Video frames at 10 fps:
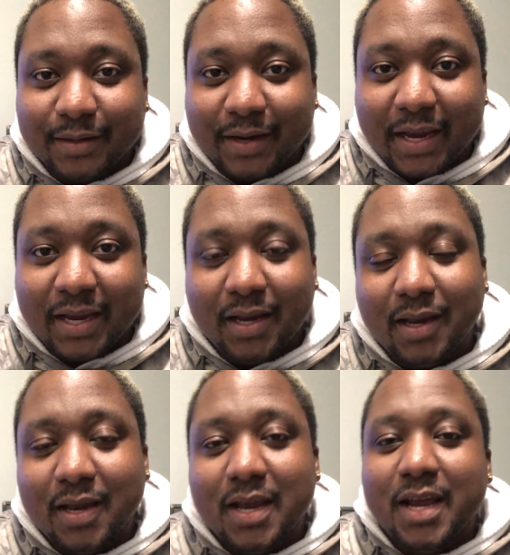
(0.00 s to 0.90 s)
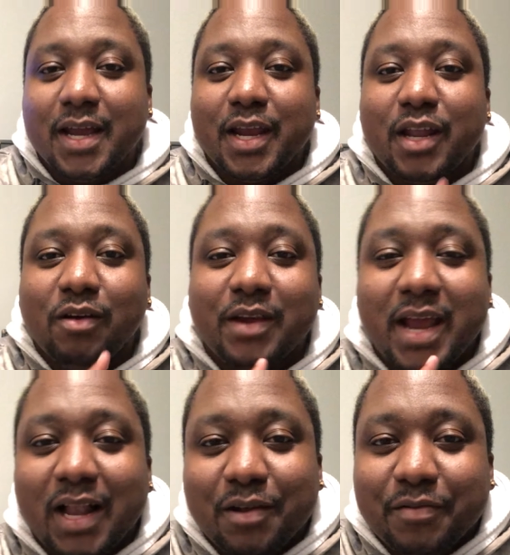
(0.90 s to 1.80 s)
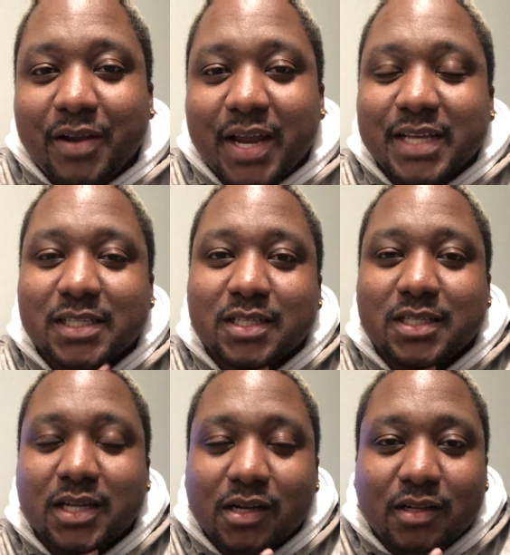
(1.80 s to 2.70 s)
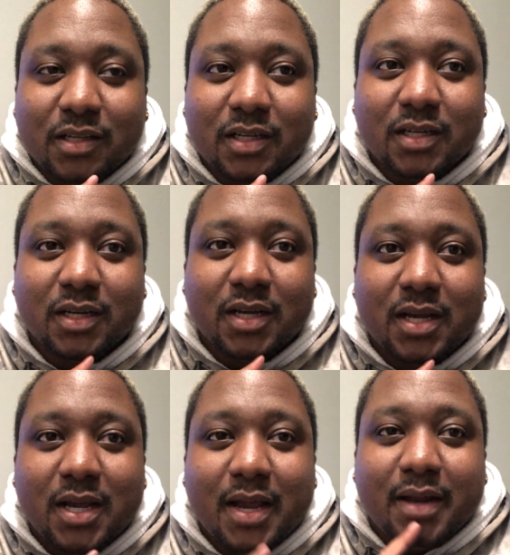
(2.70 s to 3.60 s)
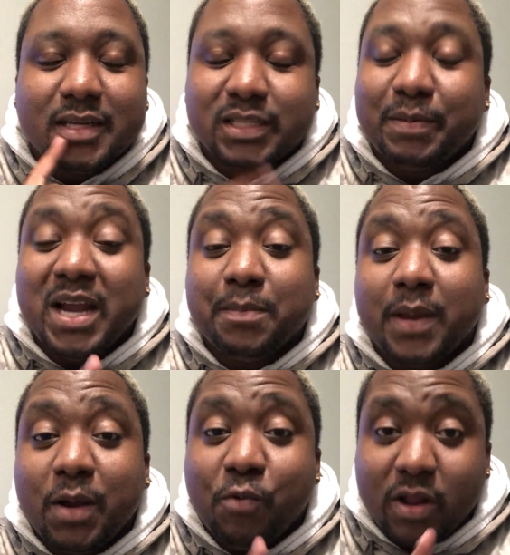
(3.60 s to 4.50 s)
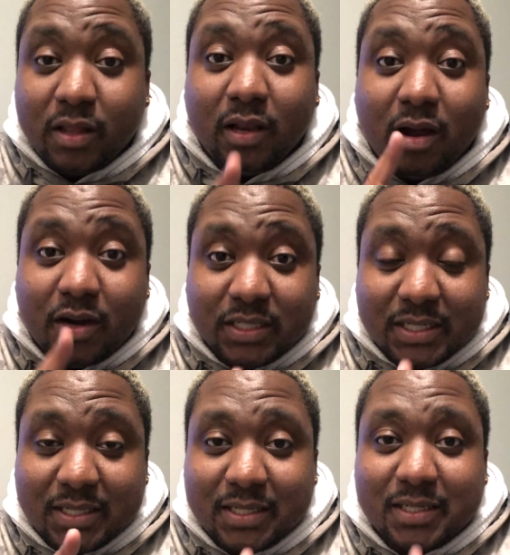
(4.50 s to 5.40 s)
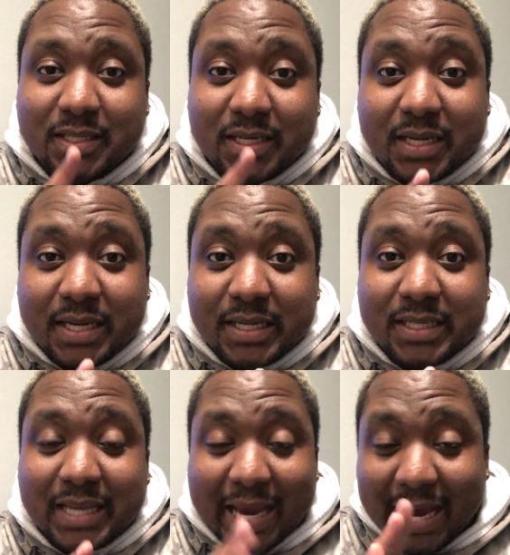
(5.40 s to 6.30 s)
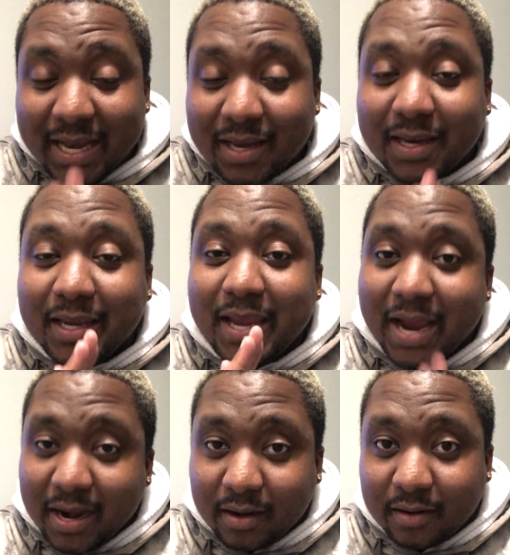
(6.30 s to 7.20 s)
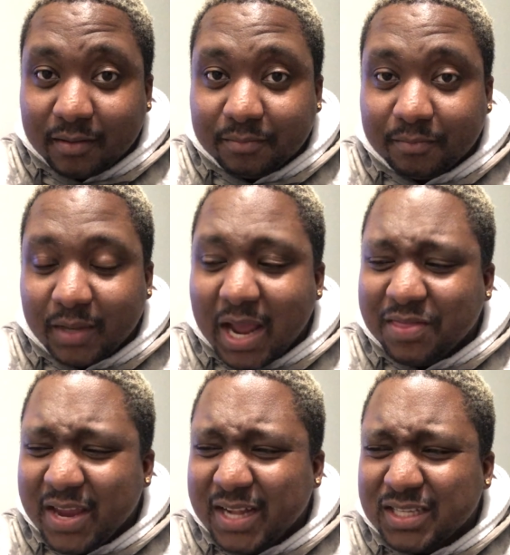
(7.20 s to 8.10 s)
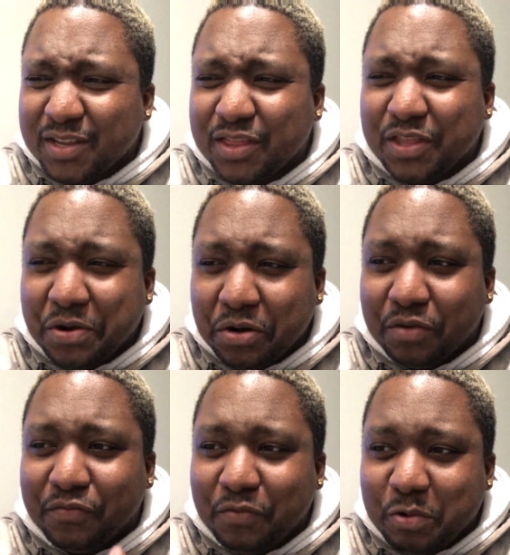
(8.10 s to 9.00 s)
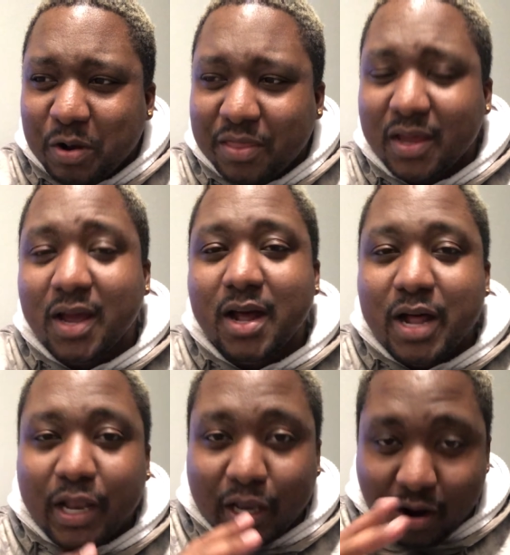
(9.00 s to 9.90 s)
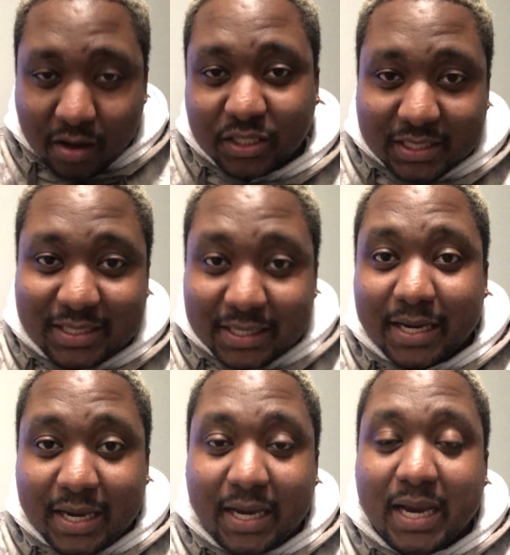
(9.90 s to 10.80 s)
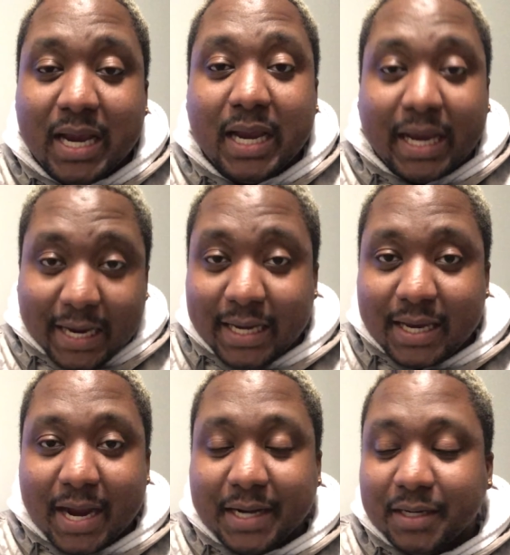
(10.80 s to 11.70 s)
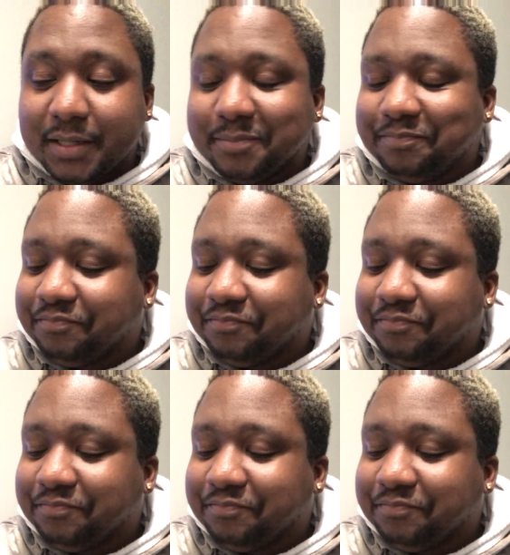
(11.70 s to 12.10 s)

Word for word: okay? You know, Calgary is still Despite being one of the largest cities in Canada, I think it's the third or fourth largest city in Canada,